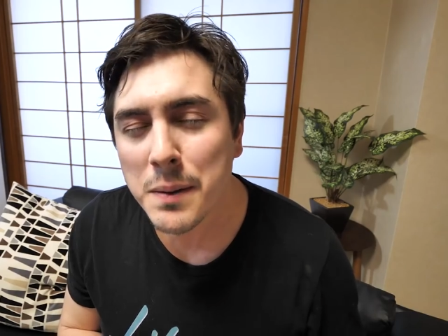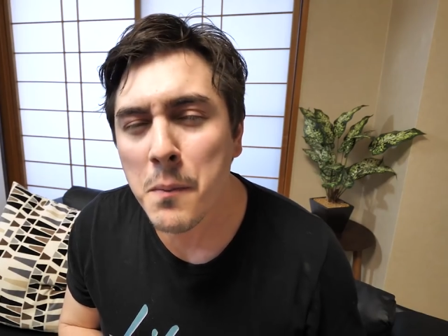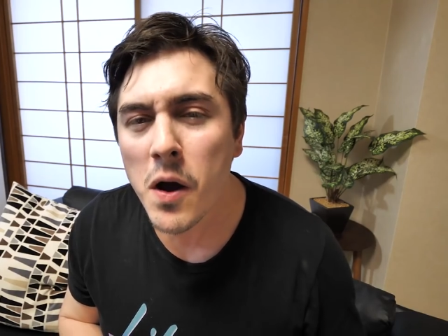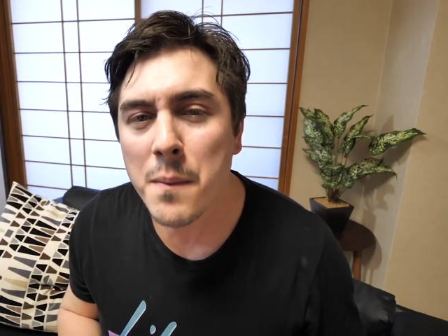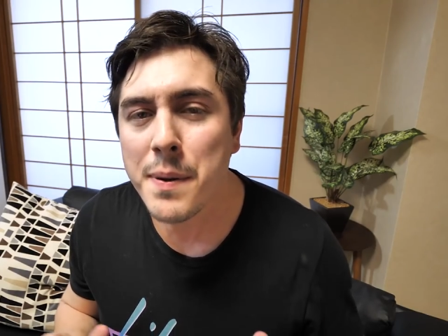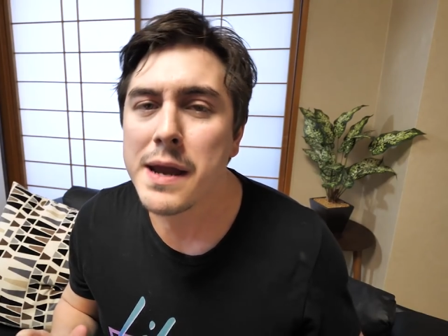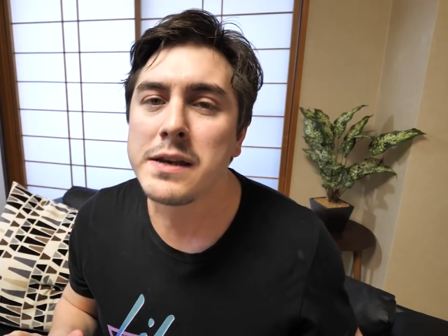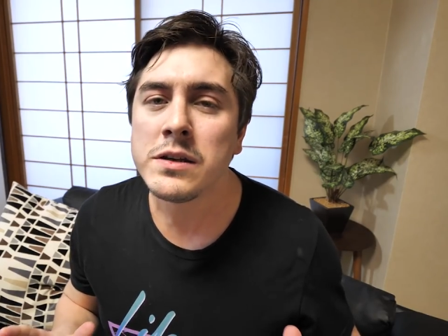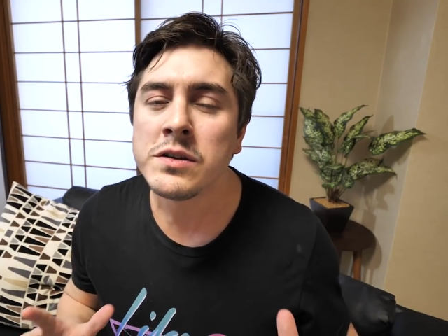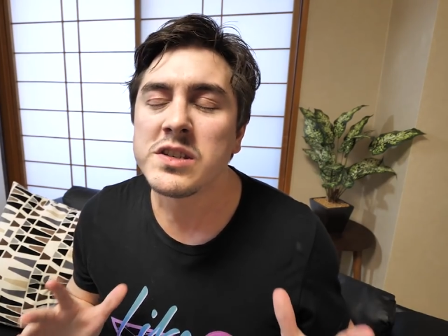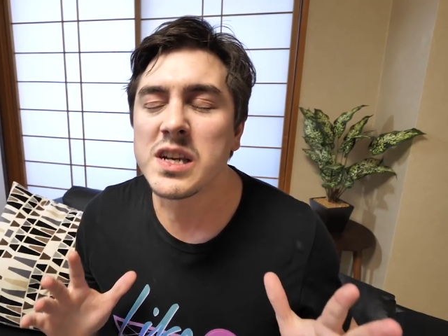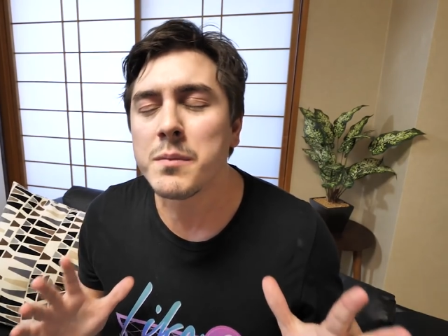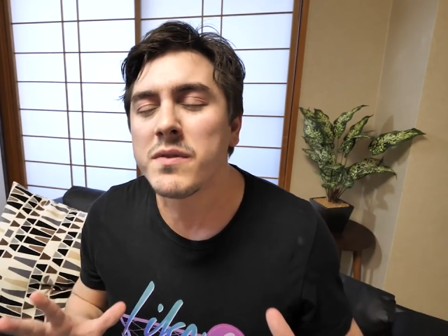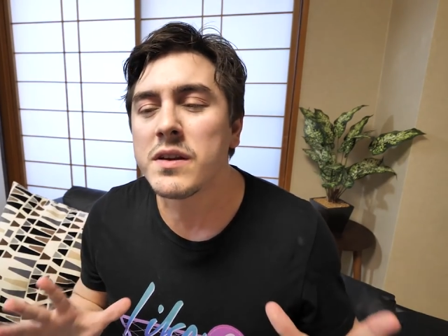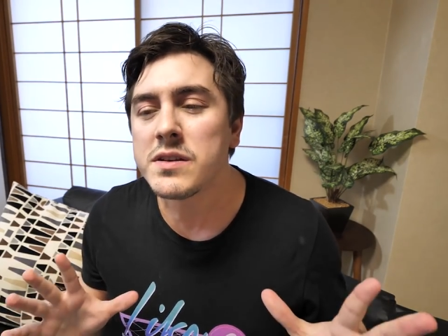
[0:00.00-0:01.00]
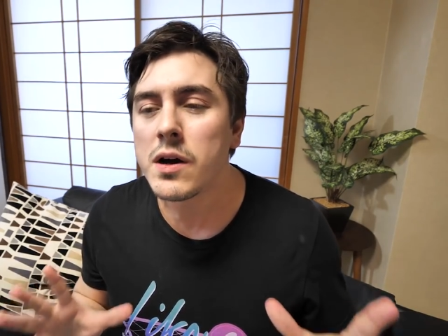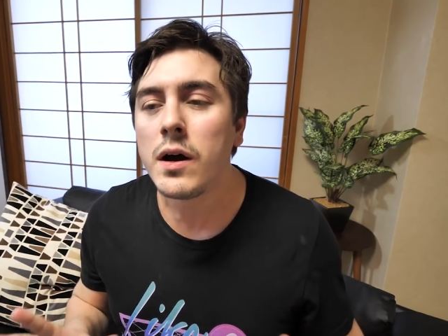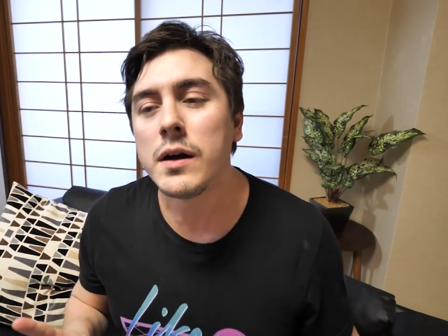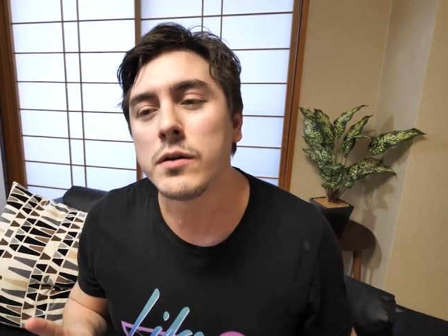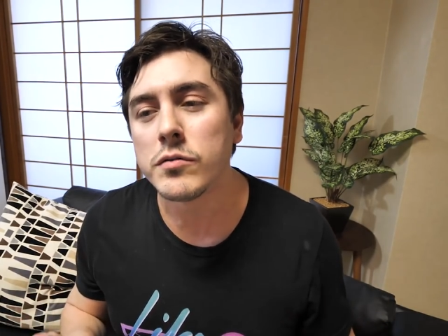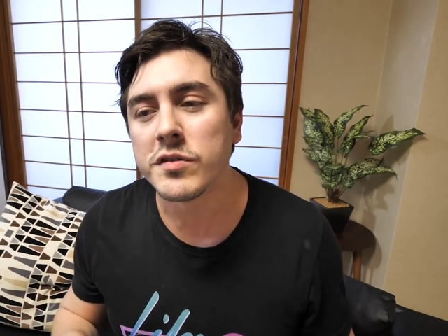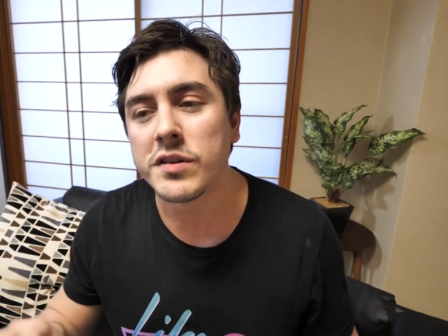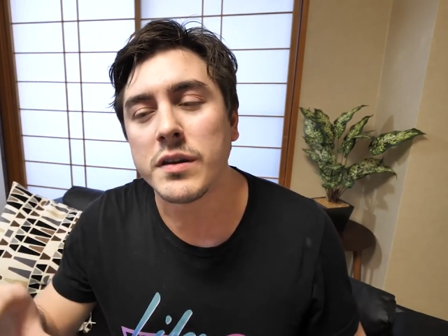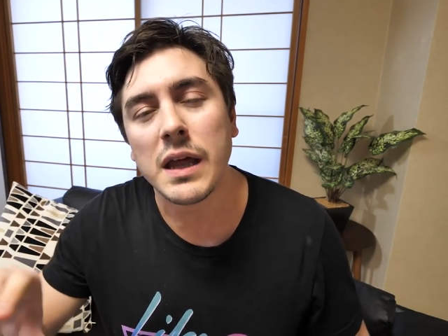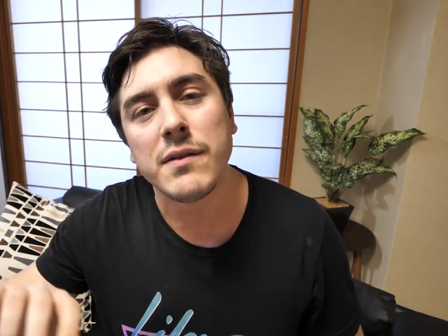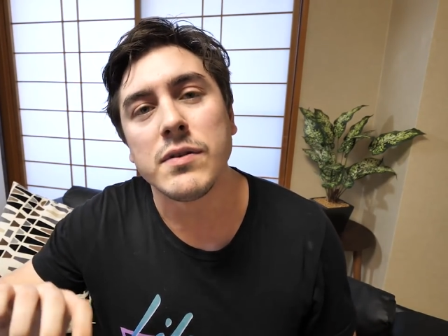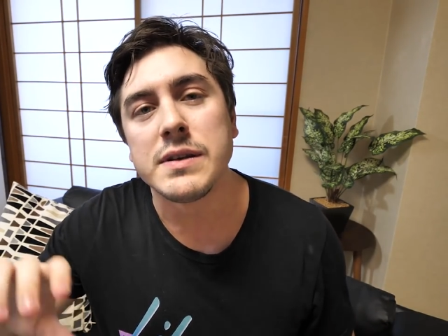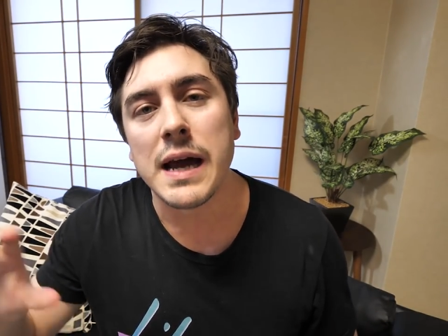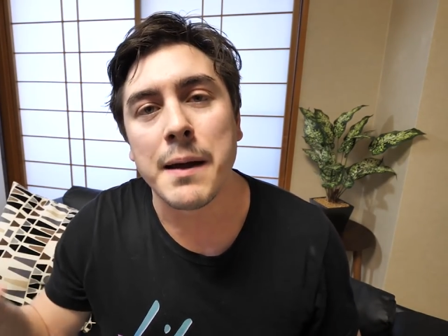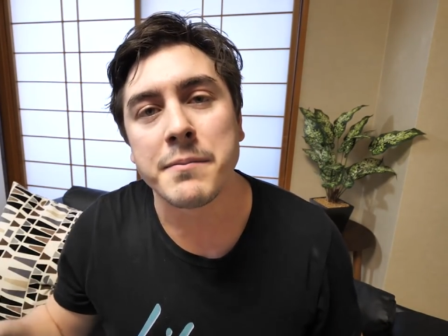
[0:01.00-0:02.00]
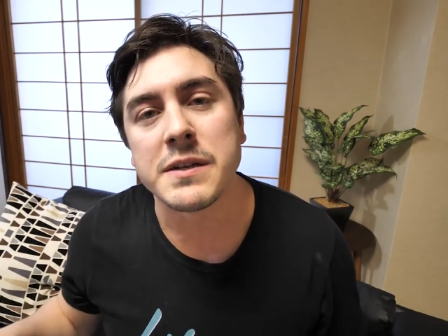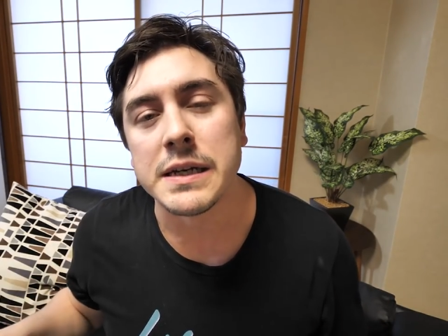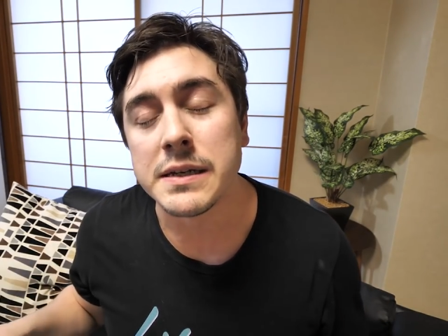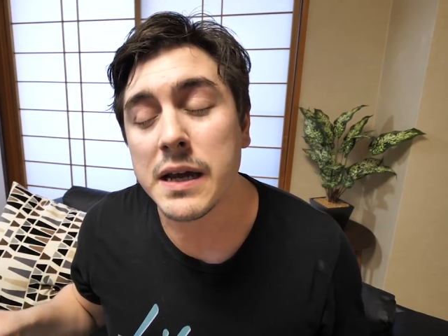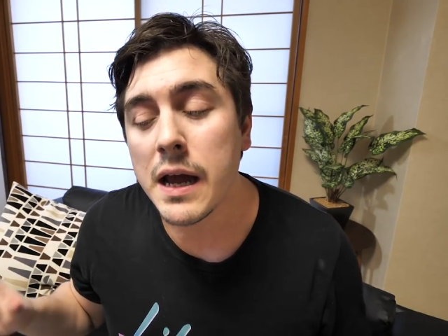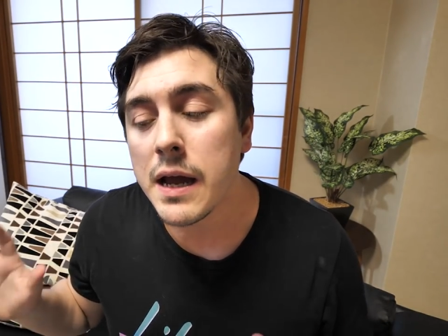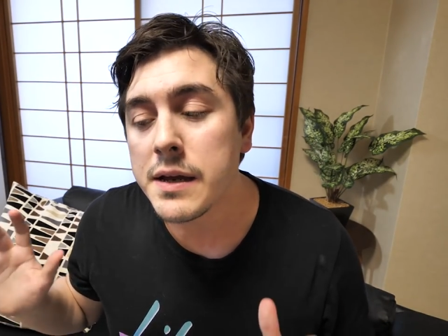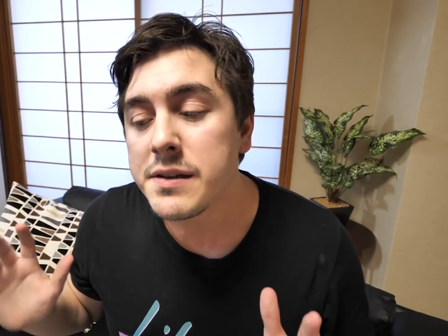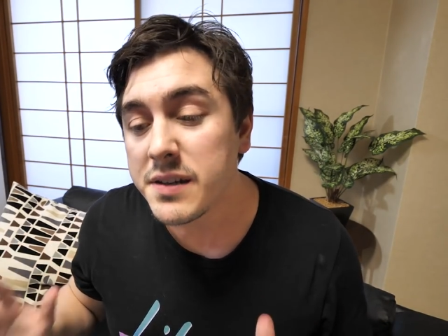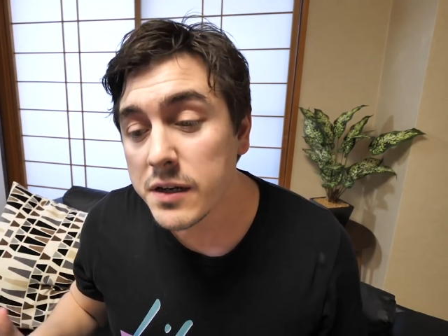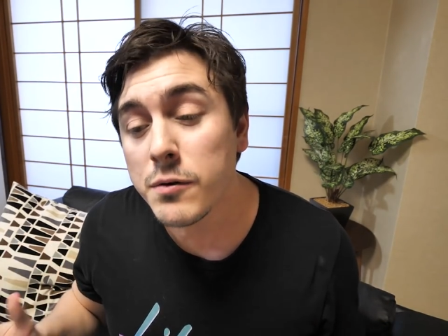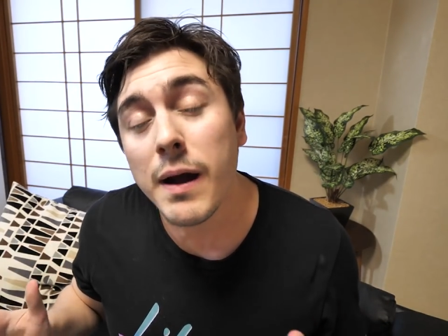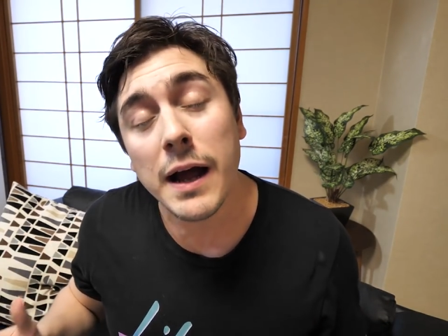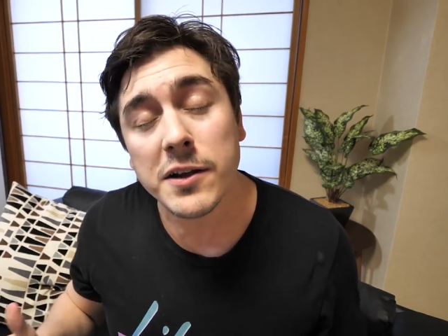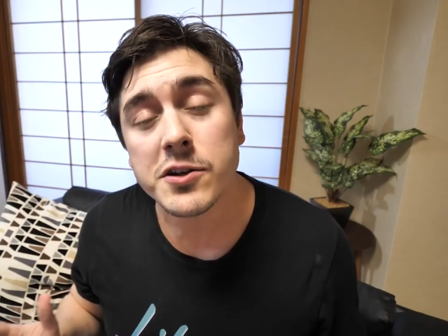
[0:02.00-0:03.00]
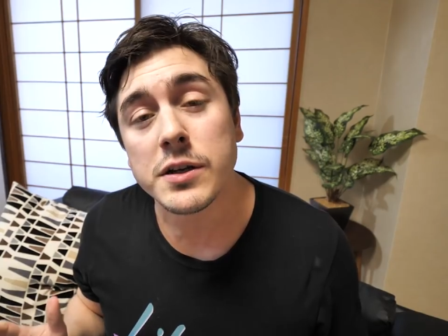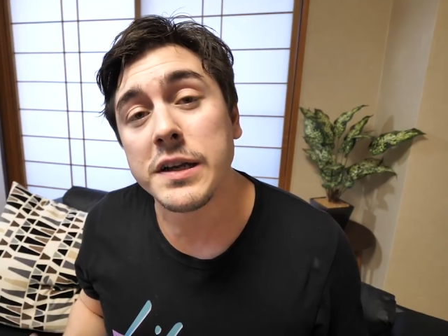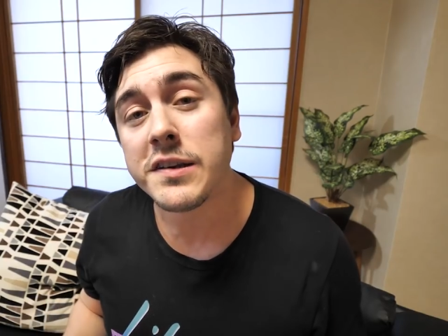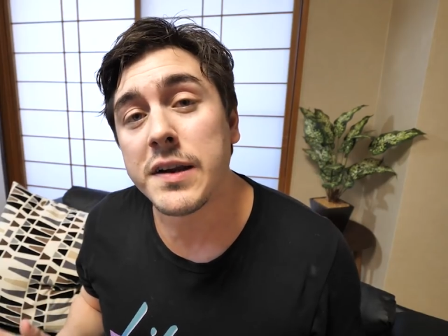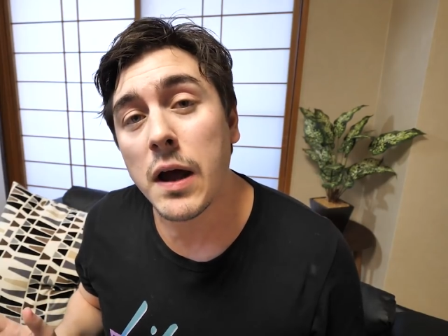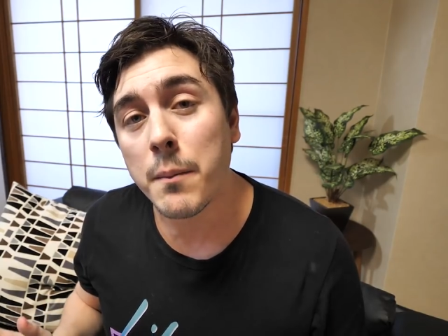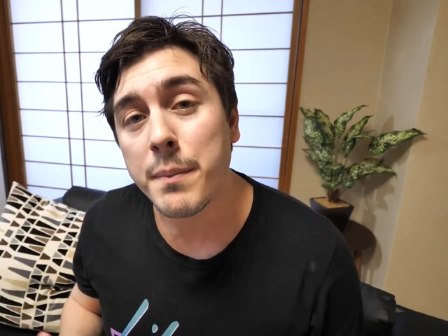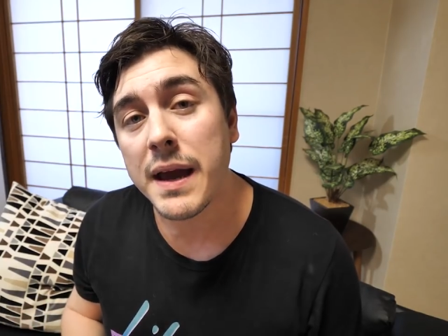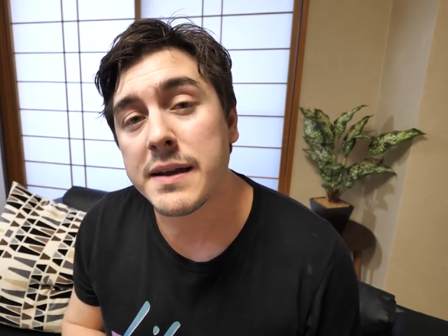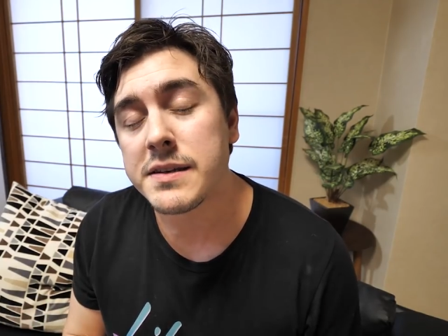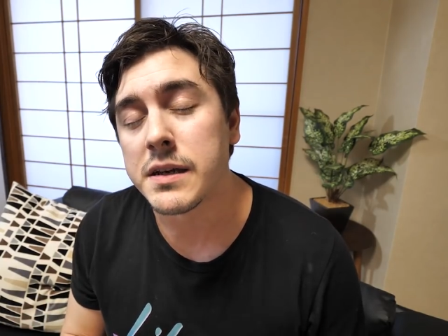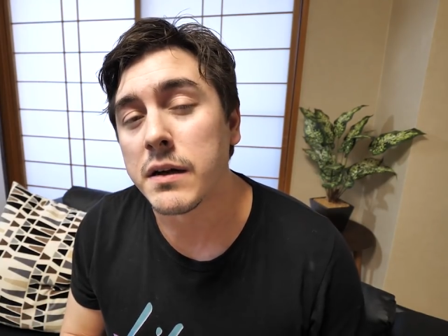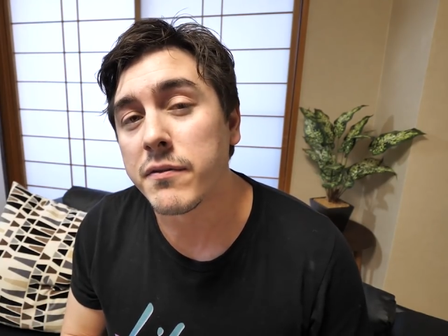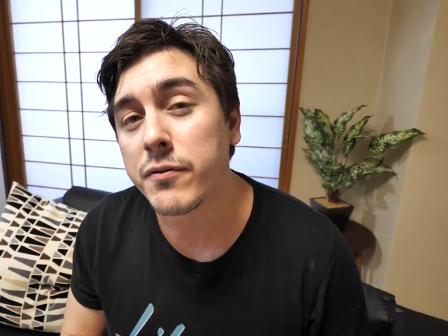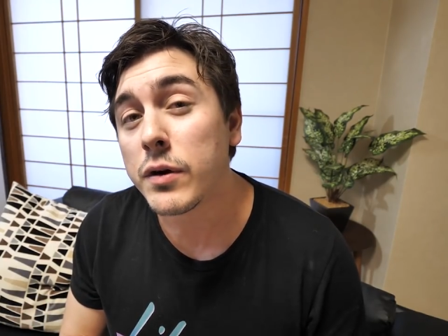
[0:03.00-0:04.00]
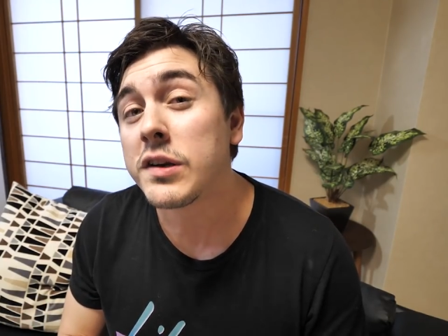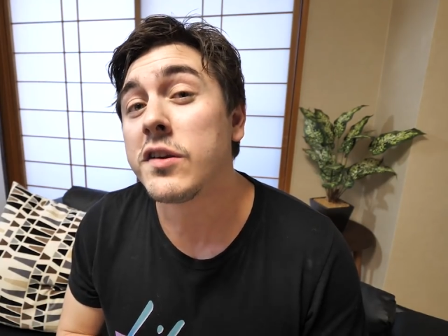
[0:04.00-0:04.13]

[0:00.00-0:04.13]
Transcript: in my opinion, some of the titles that they've adapted do actually sound better. For